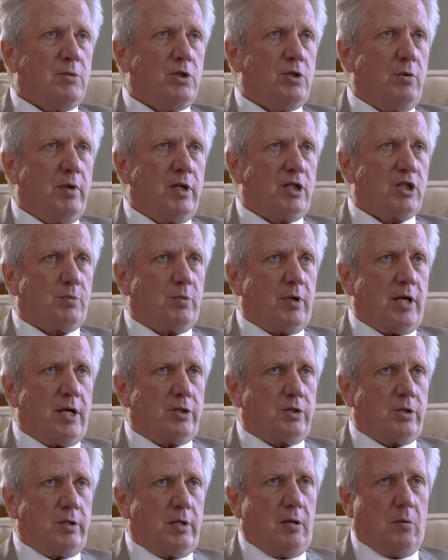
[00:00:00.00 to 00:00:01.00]
to
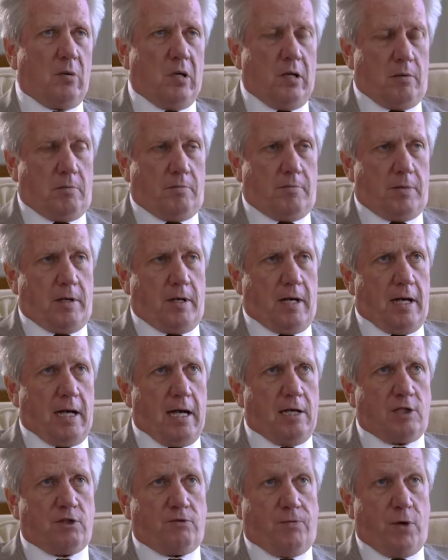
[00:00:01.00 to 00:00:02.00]
express it,
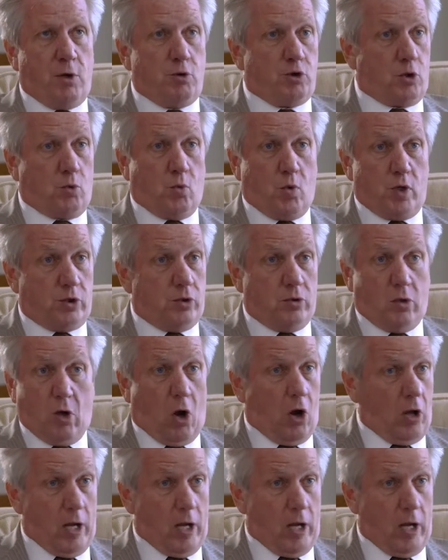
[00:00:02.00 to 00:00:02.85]
its future wasn't